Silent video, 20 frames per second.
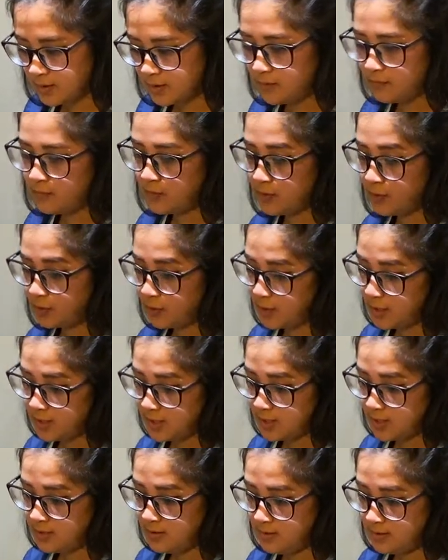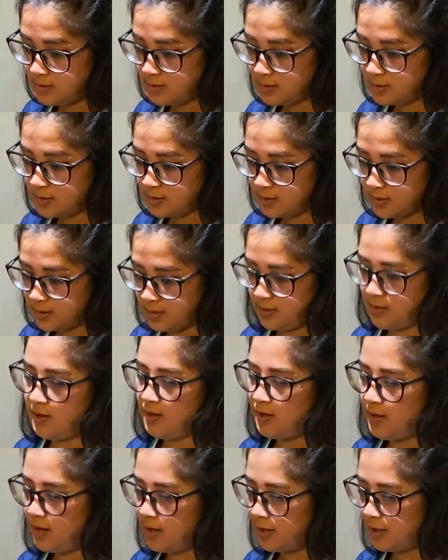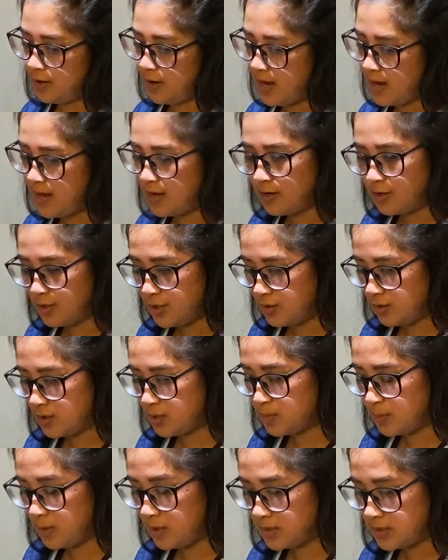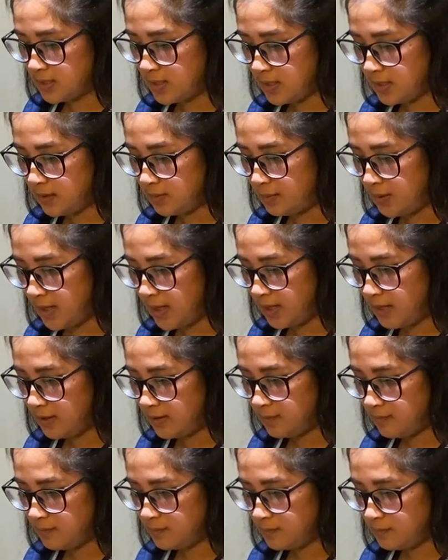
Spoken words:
You feel good? All right, and are you experiencing any pain?